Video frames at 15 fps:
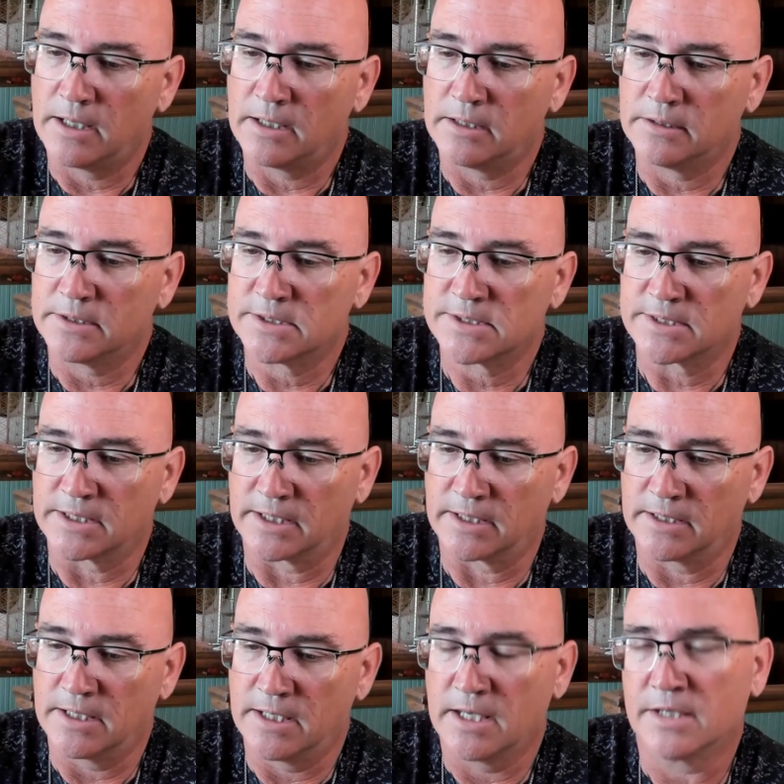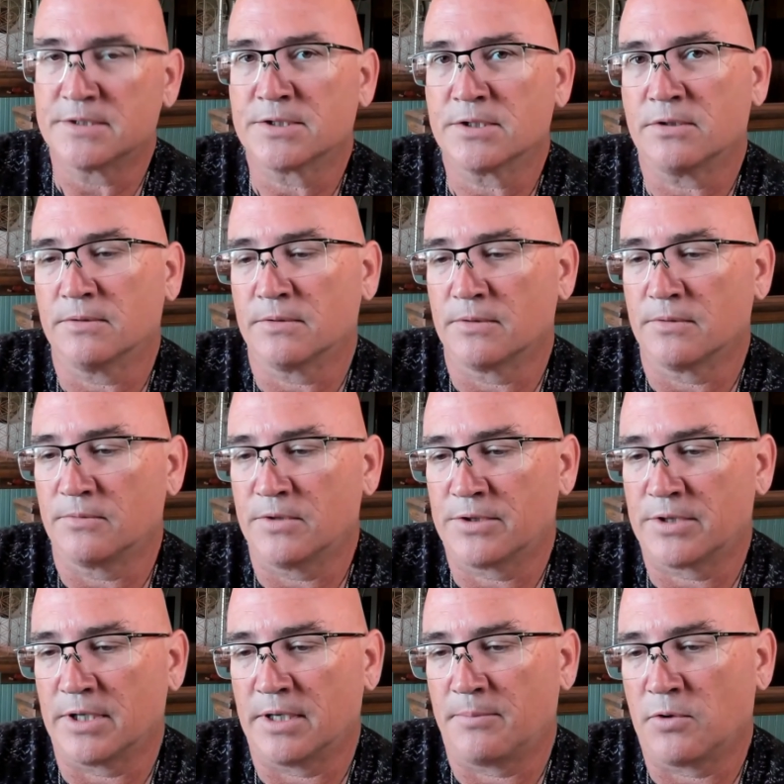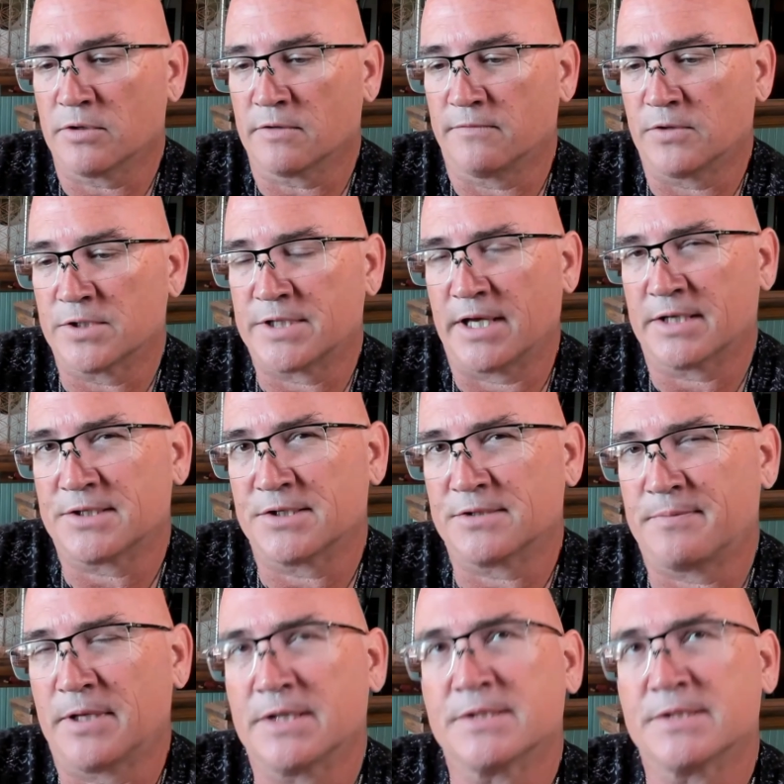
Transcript: Uh, let's see. And so with uh, portal vortexes,